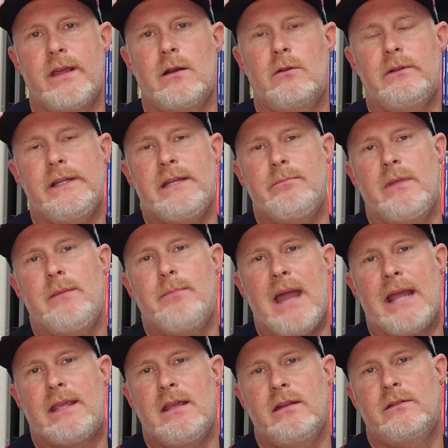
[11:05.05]
that'll lead me
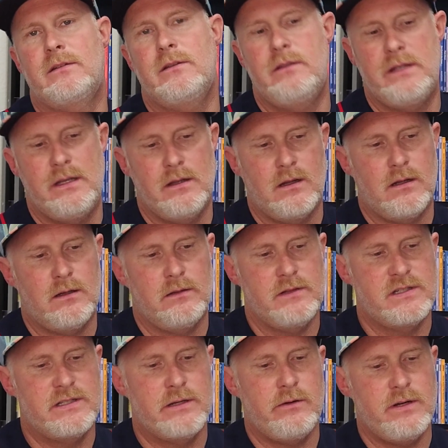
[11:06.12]
back into
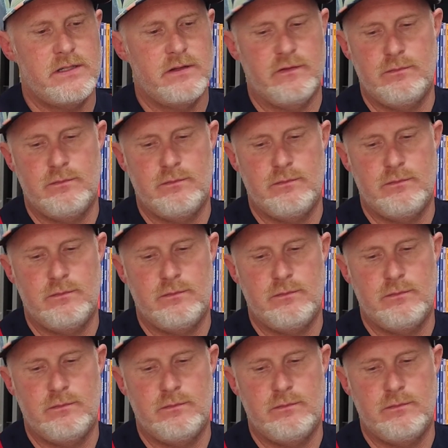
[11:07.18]
the series